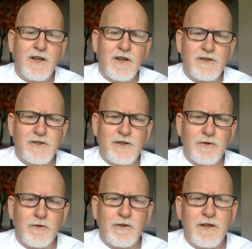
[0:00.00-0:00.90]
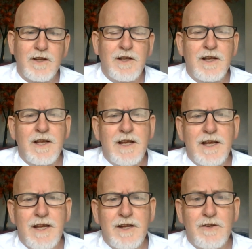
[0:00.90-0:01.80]
school
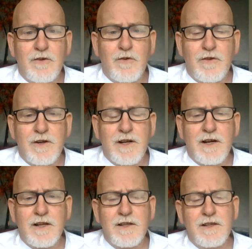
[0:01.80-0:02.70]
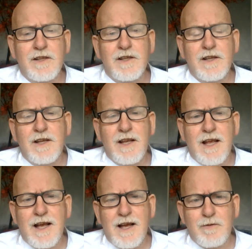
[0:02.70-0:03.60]
in Northern Ireland,
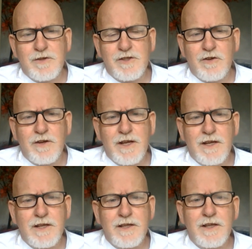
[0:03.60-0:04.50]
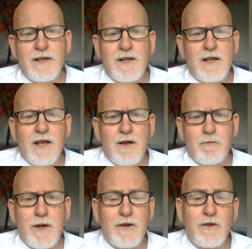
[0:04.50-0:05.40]
I was studying
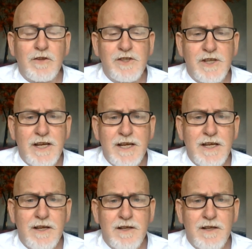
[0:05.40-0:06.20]
biology,